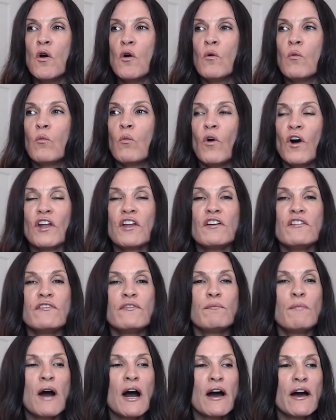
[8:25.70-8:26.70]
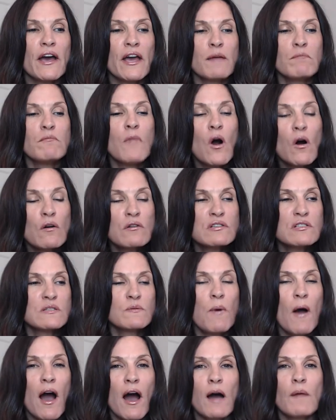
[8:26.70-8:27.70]
one of my most
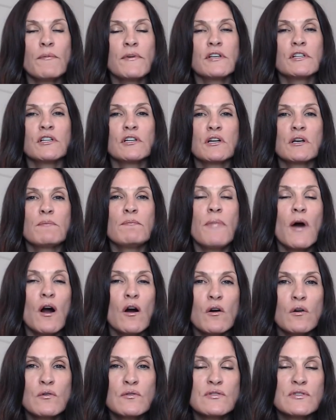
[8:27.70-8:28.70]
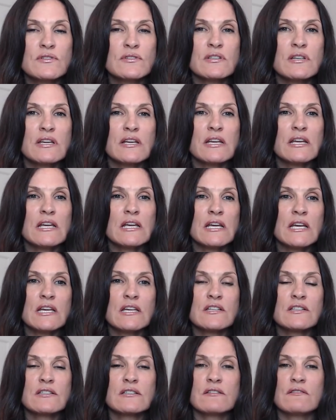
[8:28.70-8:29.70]
popular posts
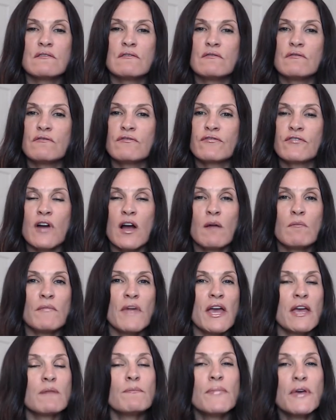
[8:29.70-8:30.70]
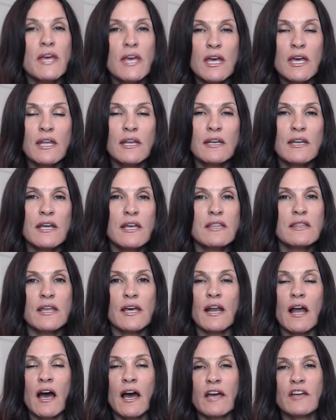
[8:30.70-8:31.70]
is from a pin
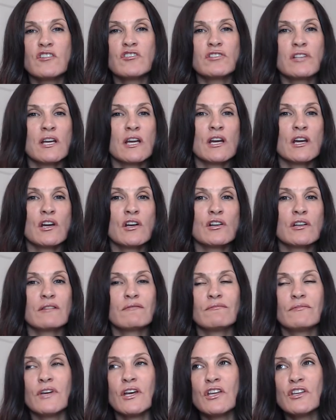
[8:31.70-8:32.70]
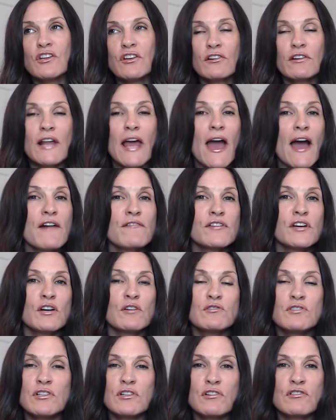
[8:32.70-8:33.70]
that I shared a year and a half ago,
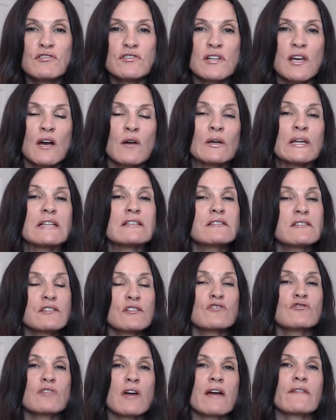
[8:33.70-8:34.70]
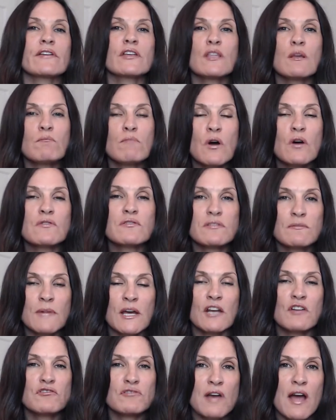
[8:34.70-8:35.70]
2 years ago, and it's still driving the most
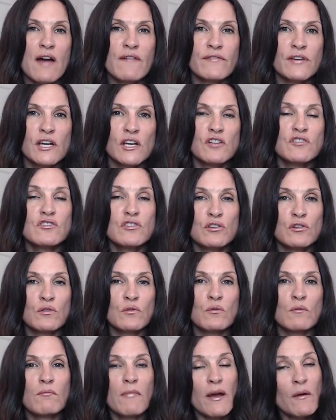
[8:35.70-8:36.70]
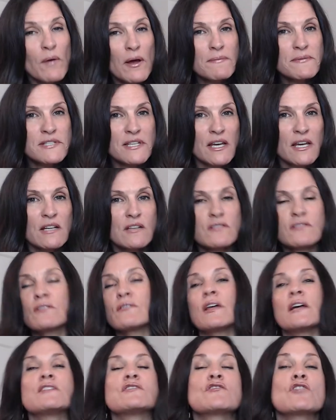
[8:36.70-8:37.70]
amount of traffic to my website. So
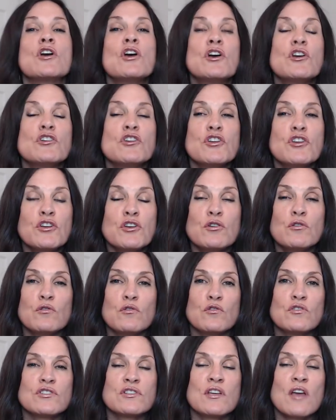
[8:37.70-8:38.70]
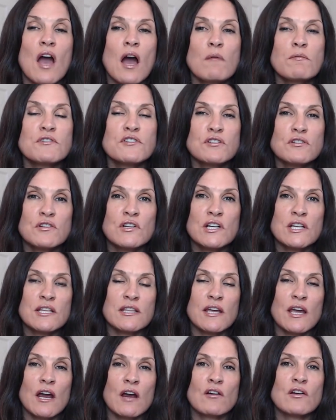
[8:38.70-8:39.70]
that's huge. The opportunity
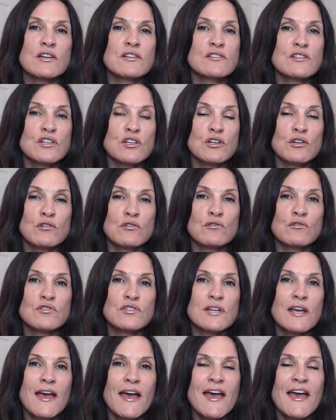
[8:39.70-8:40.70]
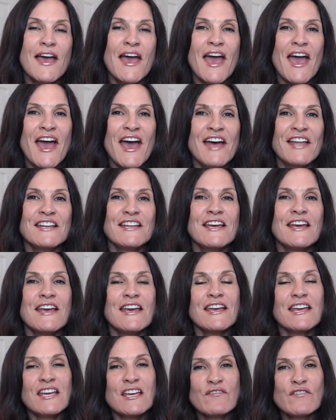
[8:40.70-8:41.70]
there is huge. And
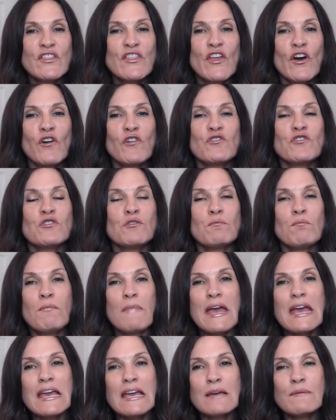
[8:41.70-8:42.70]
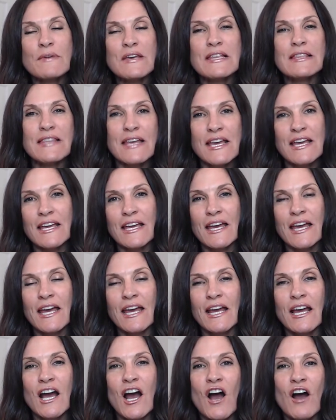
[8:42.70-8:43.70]
even though you may be
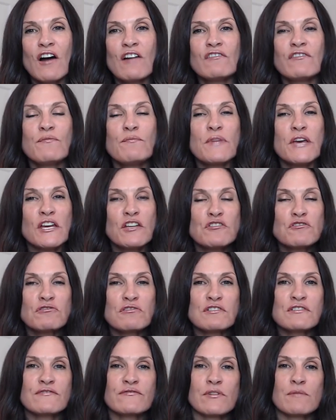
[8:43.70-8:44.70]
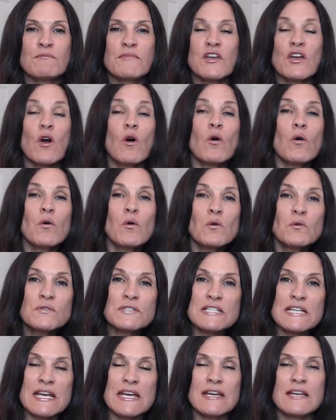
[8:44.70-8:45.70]
thinking of Pinterest from the old
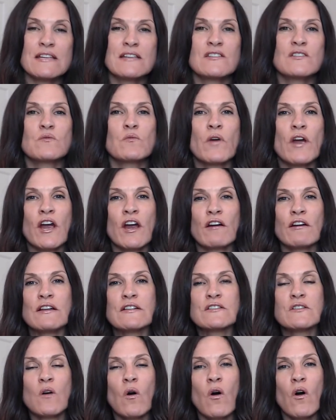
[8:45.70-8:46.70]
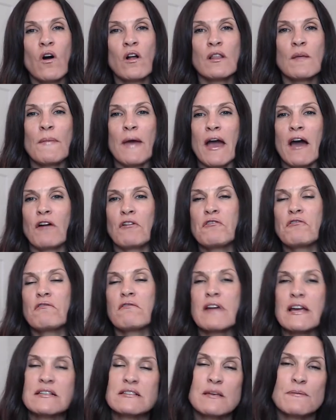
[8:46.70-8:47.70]
days, where it's all about
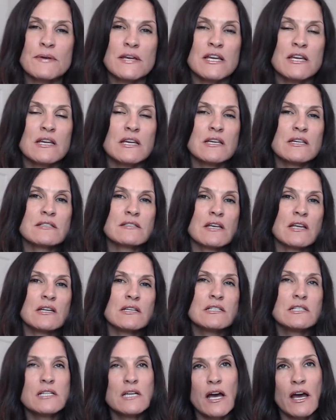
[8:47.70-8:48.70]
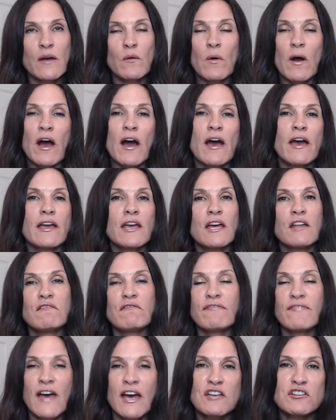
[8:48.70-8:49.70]
recipes and DIY and
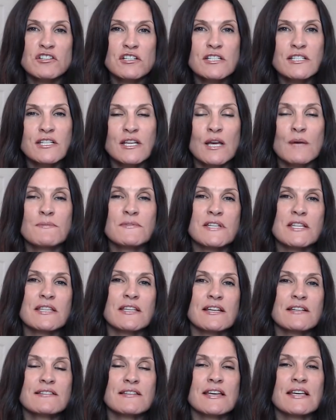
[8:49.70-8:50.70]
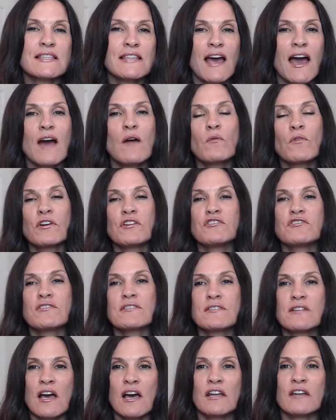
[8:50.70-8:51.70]
fashion tips and things like that, where it's
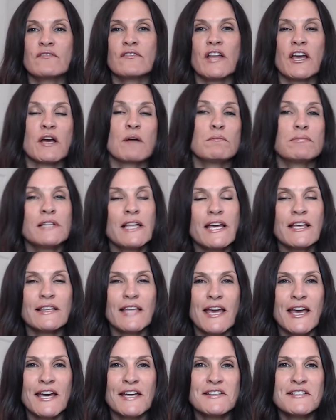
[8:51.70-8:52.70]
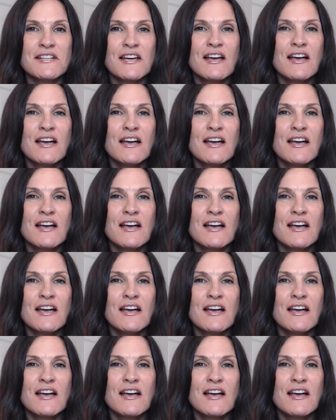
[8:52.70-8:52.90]
just kind of like a playland,